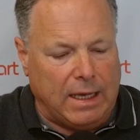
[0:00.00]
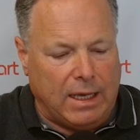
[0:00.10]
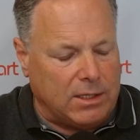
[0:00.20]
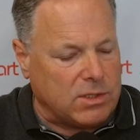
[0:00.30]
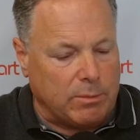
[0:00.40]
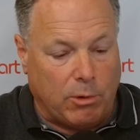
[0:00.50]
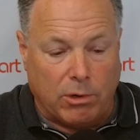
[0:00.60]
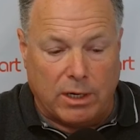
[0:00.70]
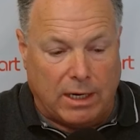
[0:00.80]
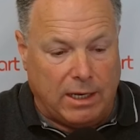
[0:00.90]
it's
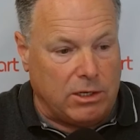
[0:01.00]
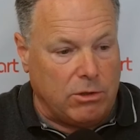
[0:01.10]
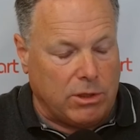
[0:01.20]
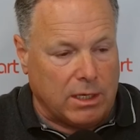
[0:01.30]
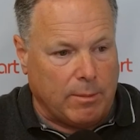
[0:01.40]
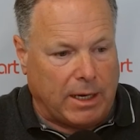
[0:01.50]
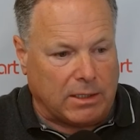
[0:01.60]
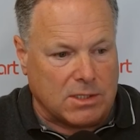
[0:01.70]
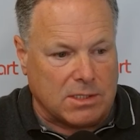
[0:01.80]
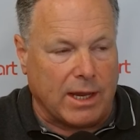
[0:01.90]
important and you think about